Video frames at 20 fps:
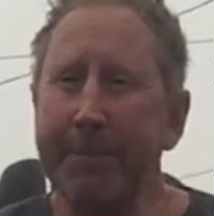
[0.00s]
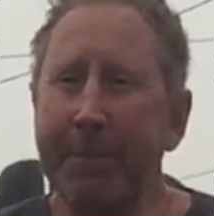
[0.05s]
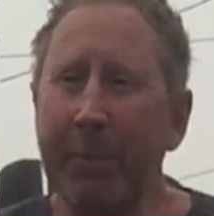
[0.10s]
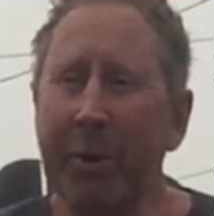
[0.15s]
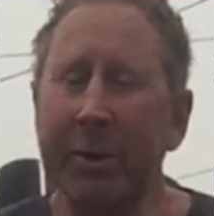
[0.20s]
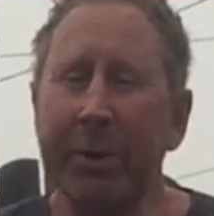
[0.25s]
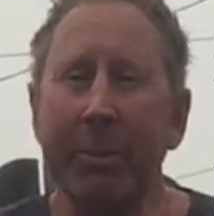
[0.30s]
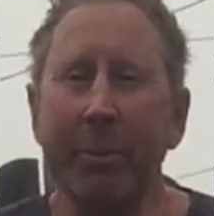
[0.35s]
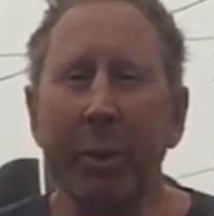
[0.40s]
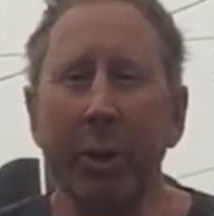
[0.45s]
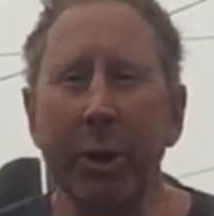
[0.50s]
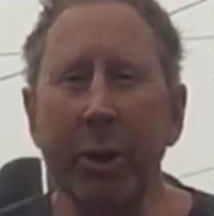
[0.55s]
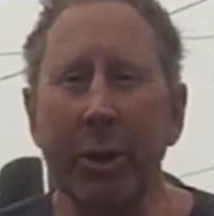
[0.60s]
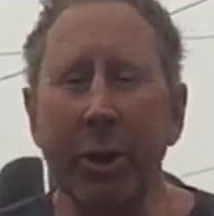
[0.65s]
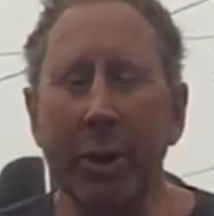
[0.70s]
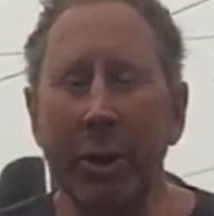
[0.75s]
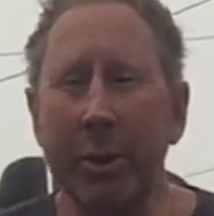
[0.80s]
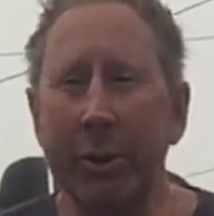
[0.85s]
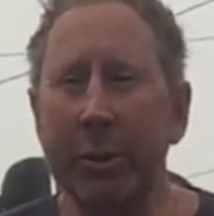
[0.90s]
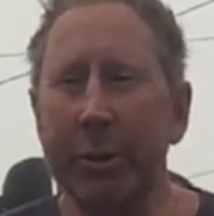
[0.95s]
Some good
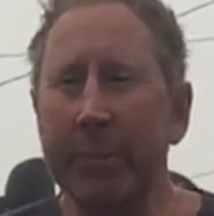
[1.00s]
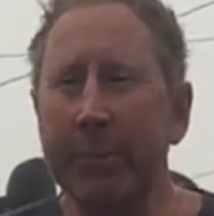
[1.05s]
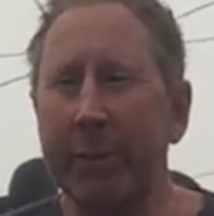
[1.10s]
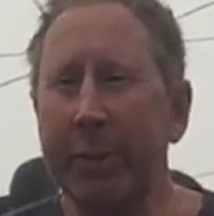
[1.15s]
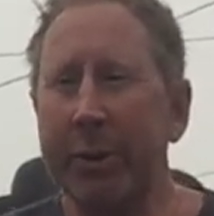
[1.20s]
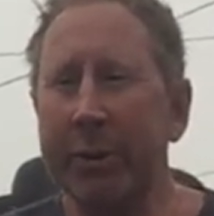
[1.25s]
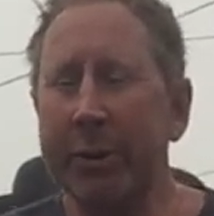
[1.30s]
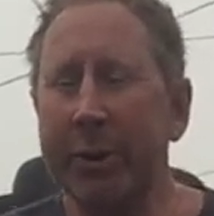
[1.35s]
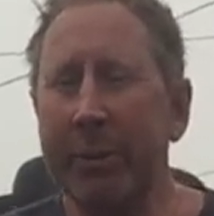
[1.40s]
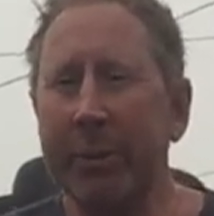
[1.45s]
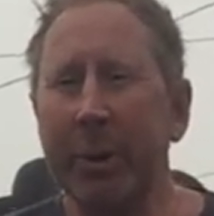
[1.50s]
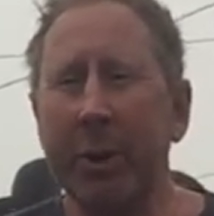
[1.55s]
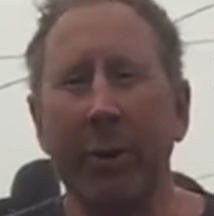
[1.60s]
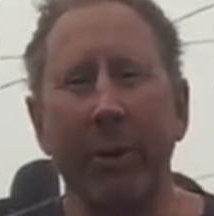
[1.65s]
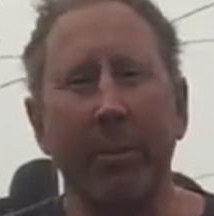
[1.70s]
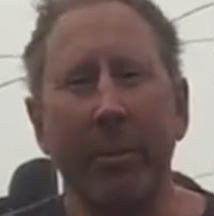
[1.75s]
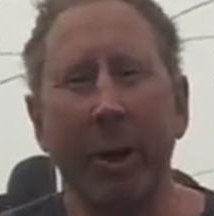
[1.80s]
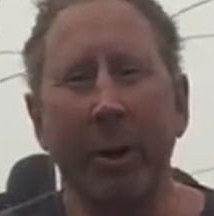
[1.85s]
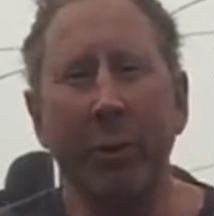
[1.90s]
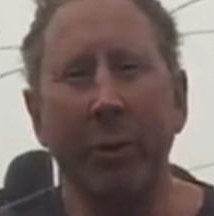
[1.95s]
news, there's something called the
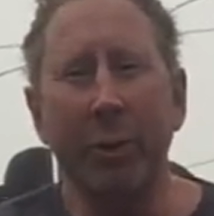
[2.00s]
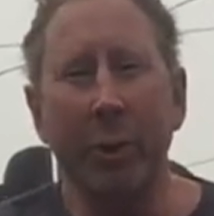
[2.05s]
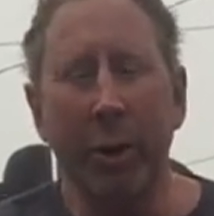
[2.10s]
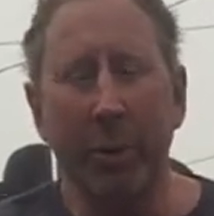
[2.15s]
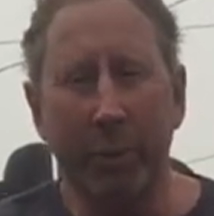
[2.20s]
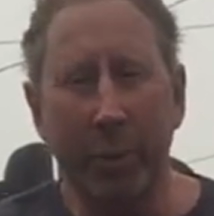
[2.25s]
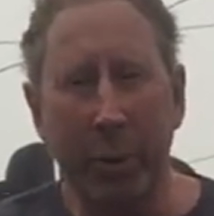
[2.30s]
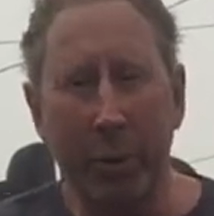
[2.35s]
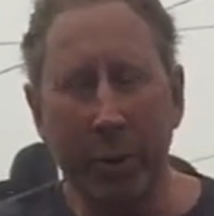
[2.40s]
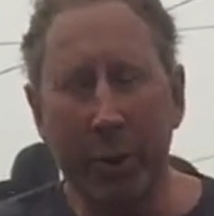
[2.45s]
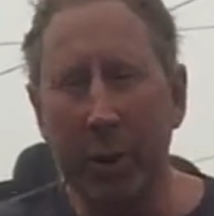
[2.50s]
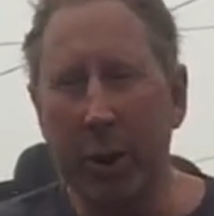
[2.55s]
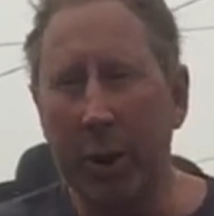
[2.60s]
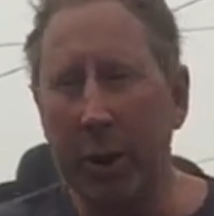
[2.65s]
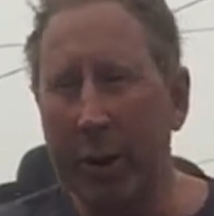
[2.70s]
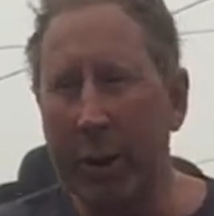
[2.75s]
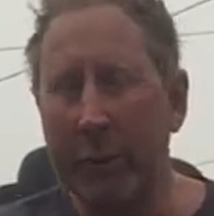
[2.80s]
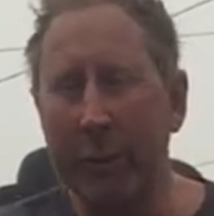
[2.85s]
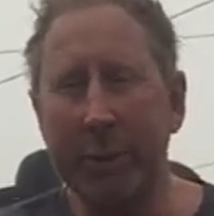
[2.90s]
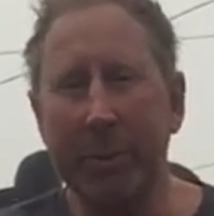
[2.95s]
Montreal Protocol
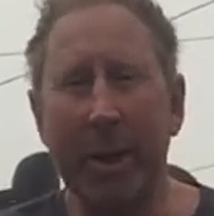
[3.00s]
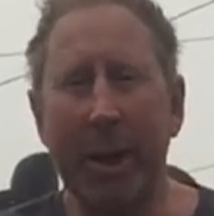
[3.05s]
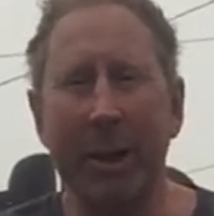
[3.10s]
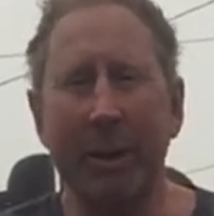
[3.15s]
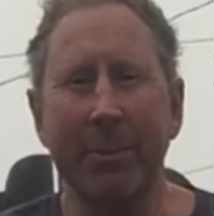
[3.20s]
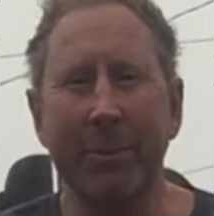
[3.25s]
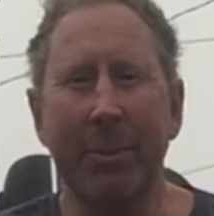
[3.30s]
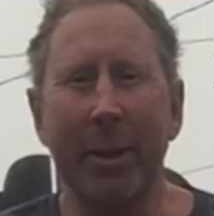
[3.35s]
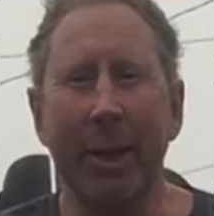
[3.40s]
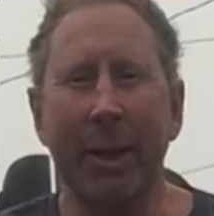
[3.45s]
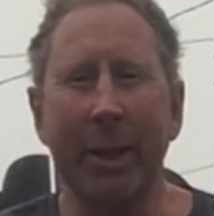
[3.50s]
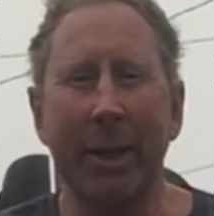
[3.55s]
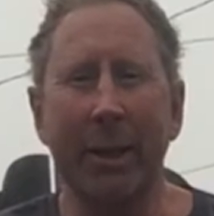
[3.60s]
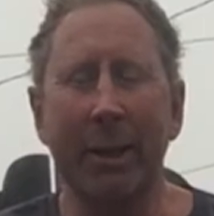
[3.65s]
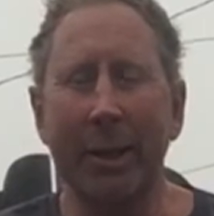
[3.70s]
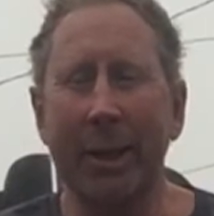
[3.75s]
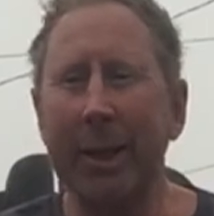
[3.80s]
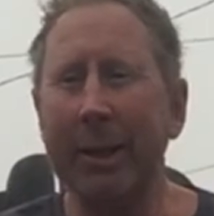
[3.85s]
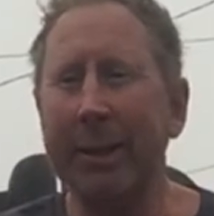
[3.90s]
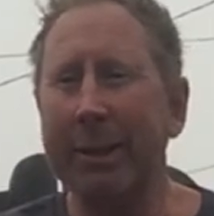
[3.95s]
that was passed back in
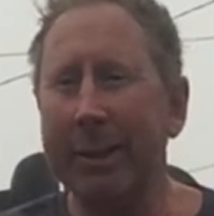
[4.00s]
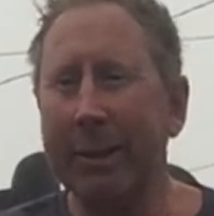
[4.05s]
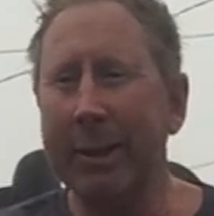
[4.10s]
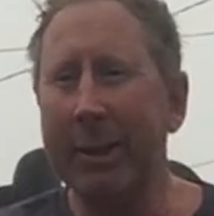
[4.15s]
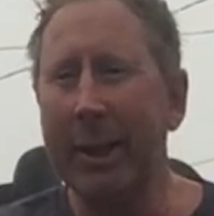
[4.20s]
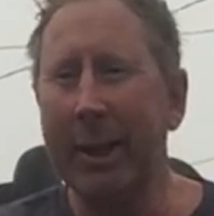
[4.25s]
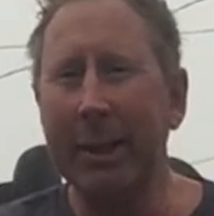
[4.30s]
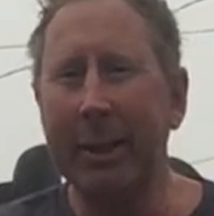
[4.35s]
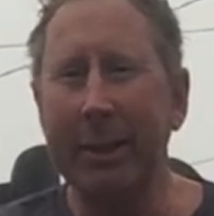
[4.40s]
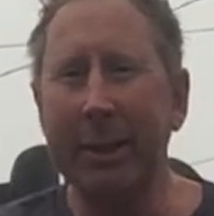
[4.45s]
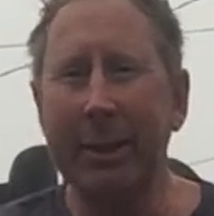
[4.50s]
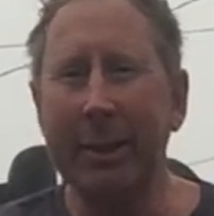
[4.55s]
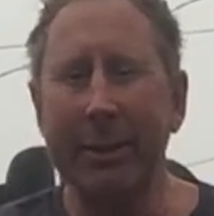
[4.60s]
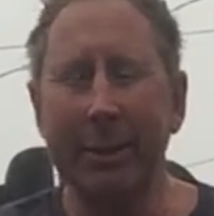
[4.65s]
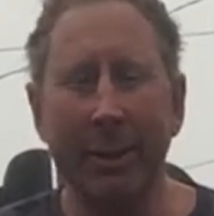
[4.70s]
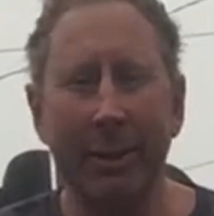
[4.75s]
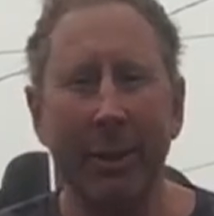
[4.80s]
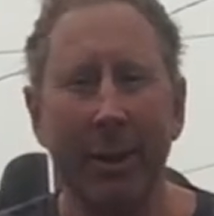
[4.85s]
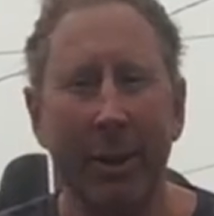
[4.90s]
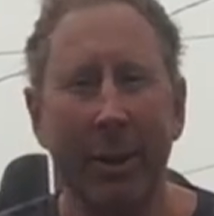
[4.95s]
the 1990s,
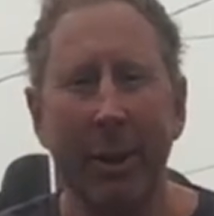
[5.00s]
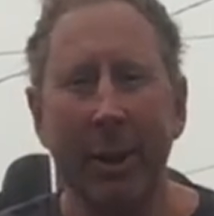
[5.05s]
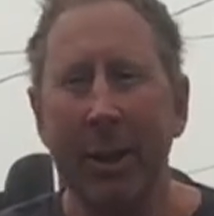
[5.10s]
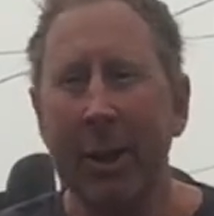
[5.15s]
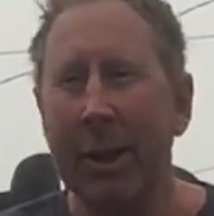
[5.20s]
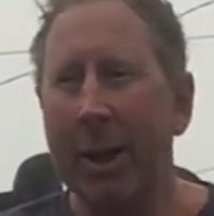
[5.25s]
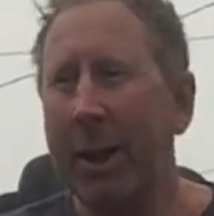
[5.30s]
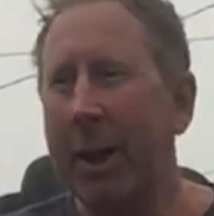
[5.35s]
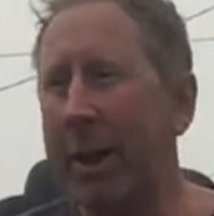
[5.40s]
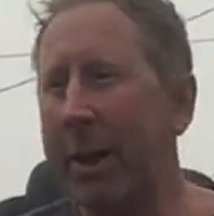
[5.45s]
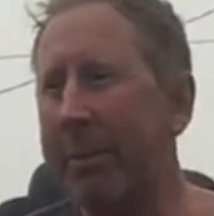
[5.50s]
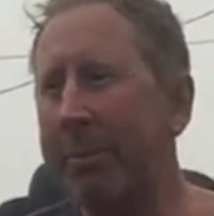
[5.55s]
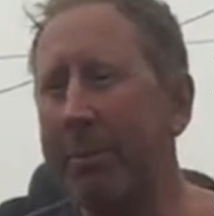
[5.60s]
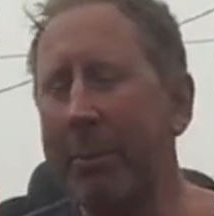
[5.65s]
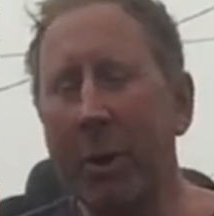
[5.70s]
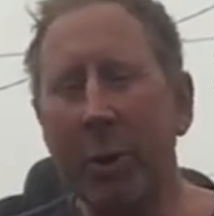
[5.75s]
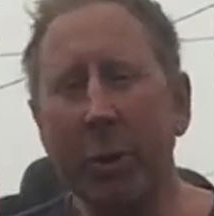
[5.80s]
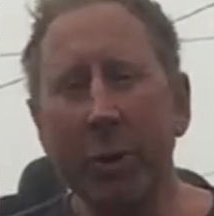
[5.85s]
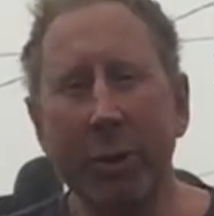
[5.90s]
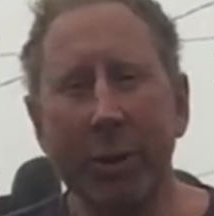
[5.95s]
and
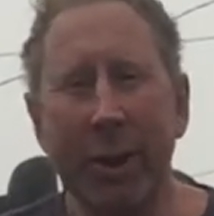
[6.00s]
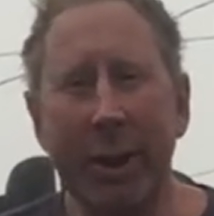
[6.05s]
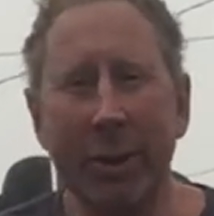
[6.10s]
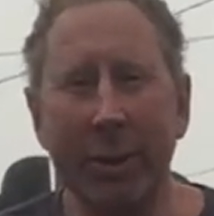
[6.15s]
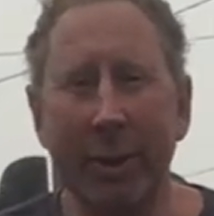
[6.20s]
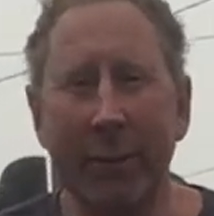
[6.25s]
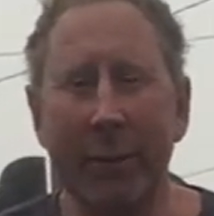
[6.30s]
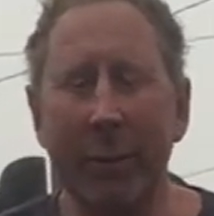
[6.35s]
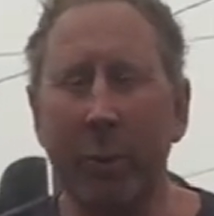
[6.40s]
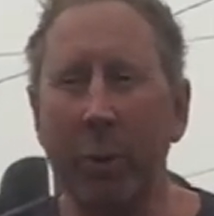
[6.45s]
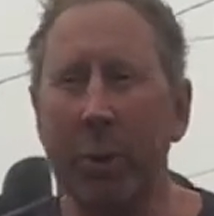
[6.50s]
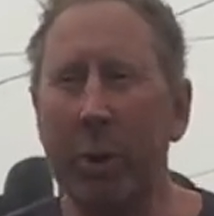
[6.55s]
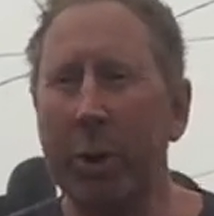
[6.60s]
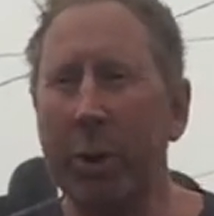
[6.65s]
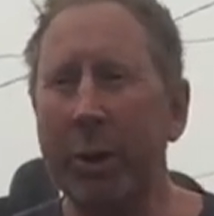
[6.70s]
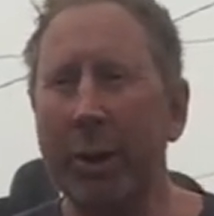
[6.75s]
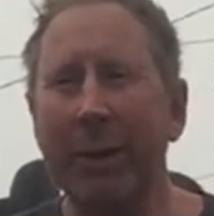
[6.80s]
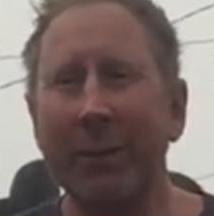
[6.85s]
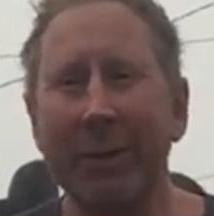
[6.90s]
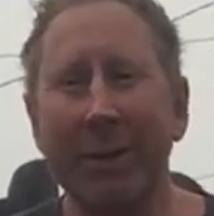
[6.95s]
most nations of the world
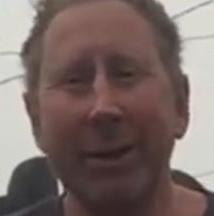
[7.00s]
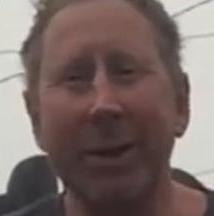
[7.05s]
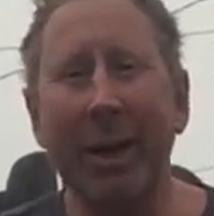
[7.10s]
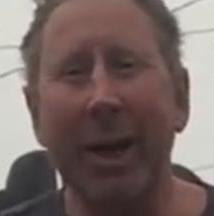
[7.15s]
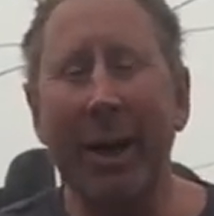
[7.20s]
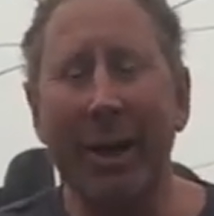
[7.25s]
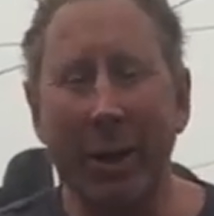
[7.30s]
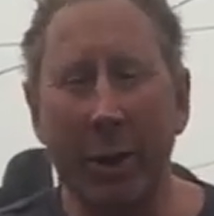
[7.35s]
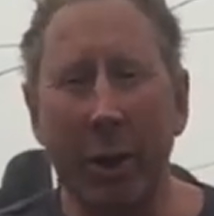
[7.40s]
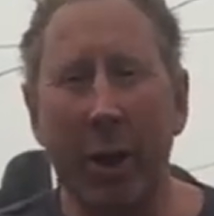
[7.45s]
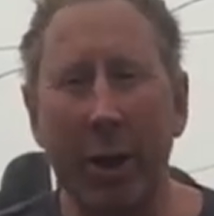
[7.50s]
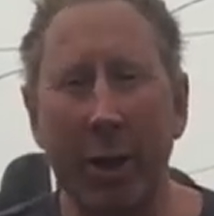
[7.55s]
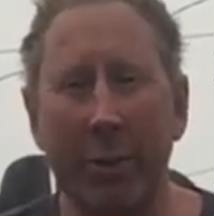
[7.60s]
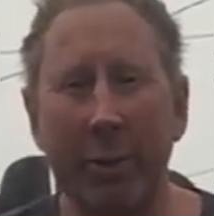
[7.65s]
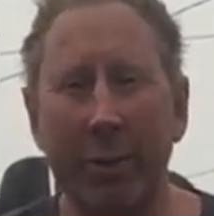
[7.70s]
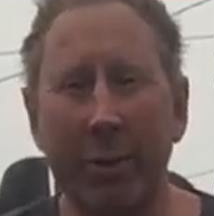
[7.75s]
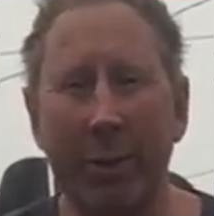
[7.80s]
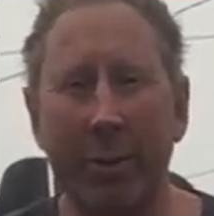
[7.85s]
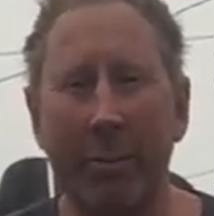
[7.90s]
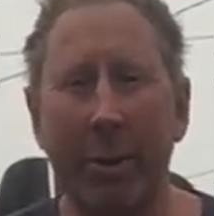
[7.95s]
have signed on
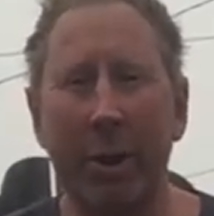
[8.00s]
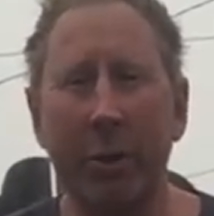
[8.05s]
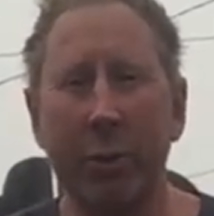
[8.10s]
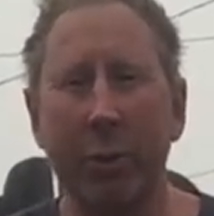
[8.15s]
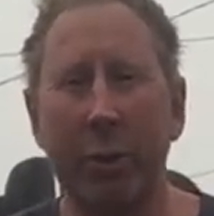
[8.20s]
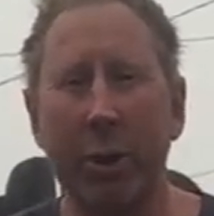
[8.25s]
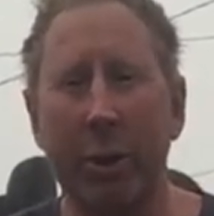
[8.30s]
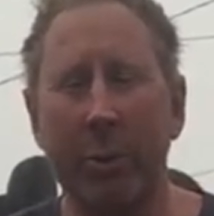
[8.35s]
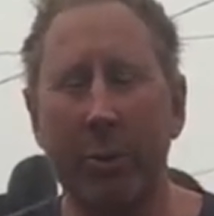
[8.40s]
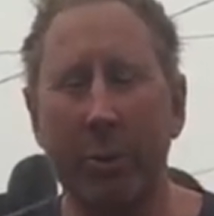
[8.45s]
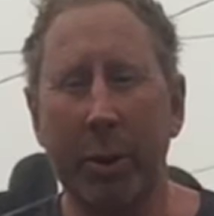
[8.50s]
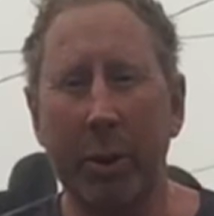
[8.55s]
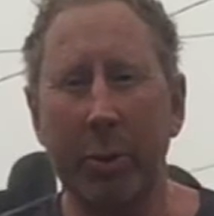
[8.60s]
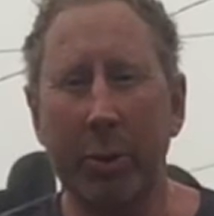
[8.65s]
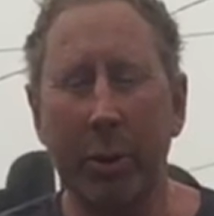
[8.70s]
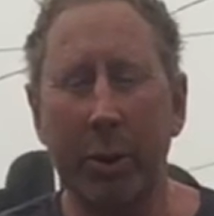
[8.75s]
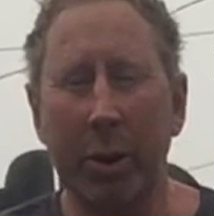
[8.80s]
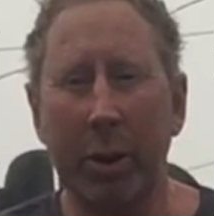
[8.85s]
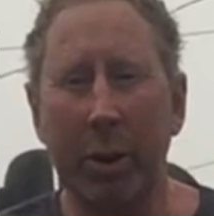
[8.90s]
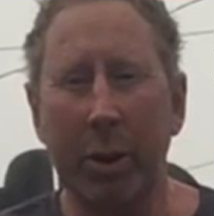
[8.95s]
to the Montreal
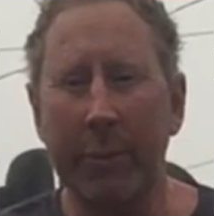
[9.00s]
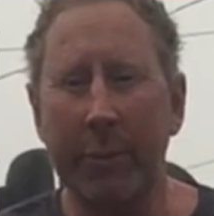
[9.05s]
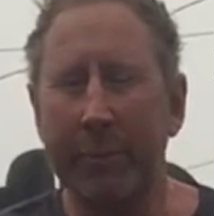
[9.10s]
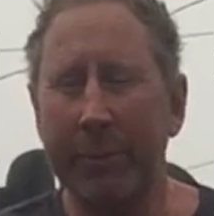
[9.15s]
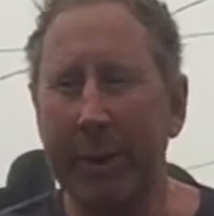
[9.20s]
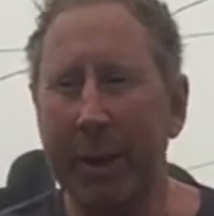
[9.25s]
Protocol,